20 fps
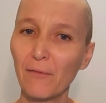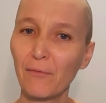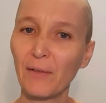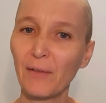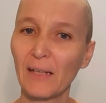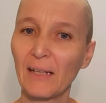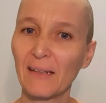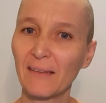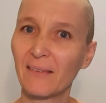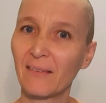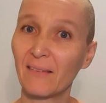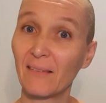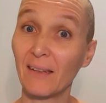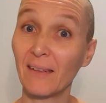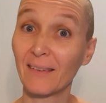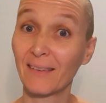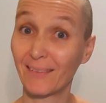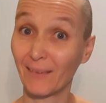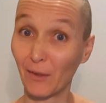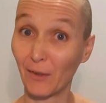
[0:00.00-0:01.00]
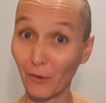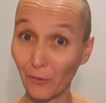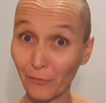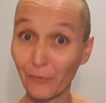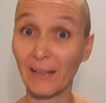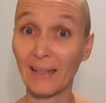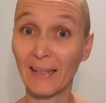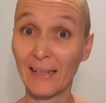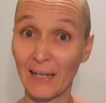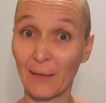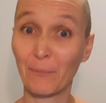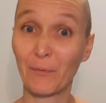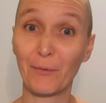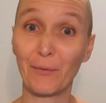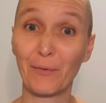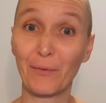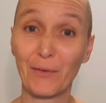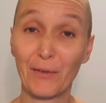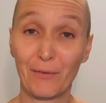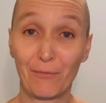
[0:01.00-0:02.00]
Feeling stuck often comes
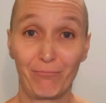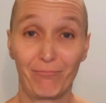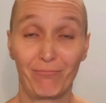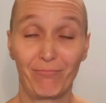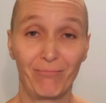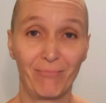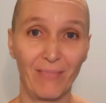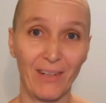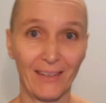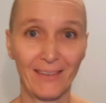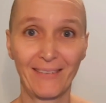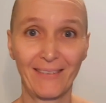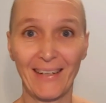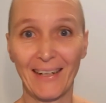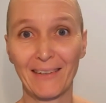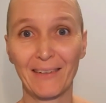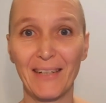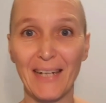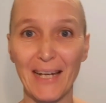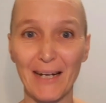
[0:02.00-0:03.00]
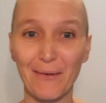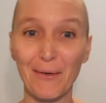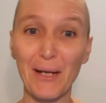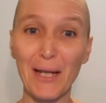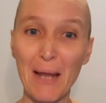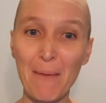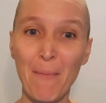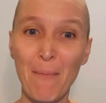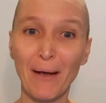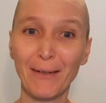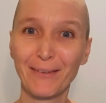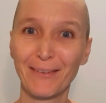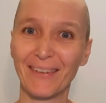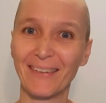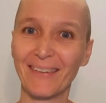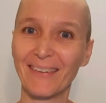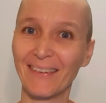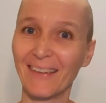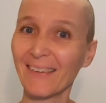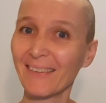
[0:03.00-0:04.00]
with like secondary
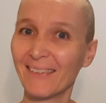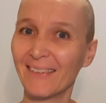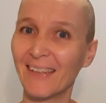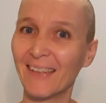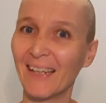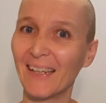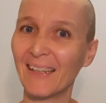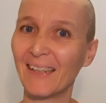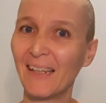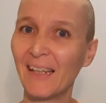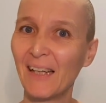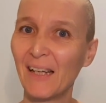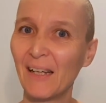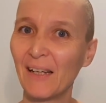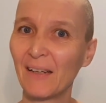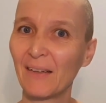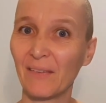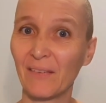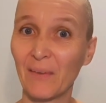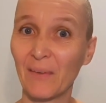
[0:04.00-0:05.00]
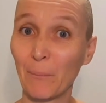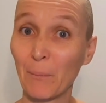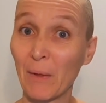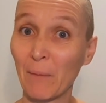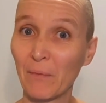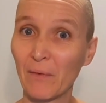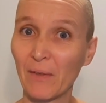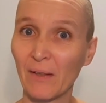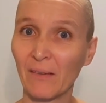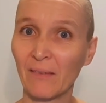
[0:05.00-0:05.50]
emotions, doesn't it? Because sometimes